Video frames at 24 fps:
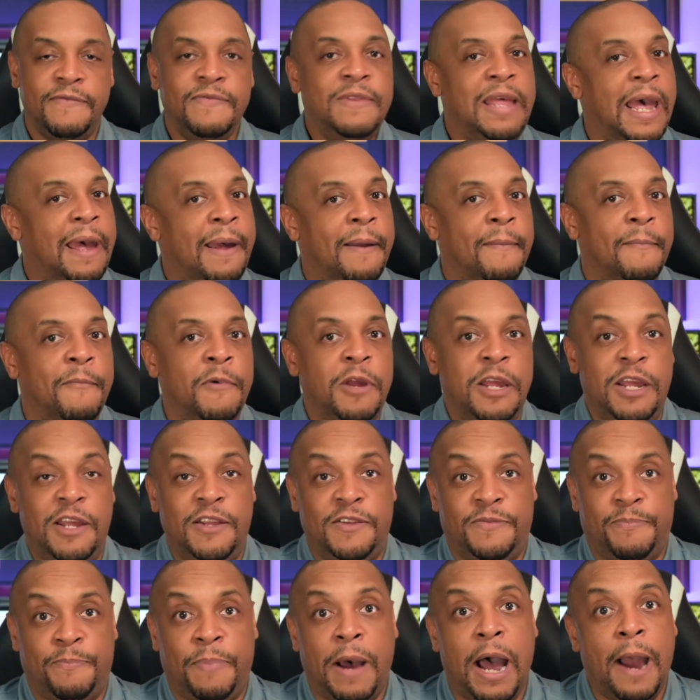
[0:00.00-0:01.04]
that
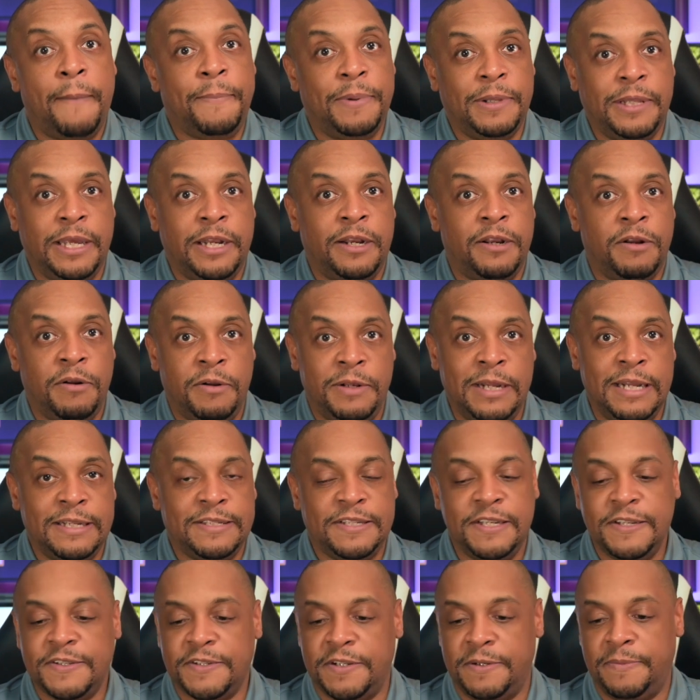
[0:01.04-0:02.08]
is populated on that
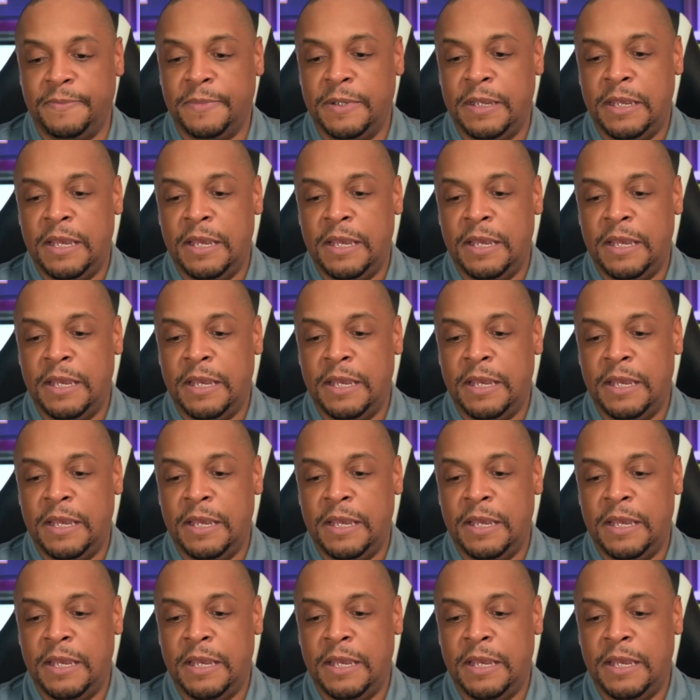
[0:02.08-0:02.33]
system.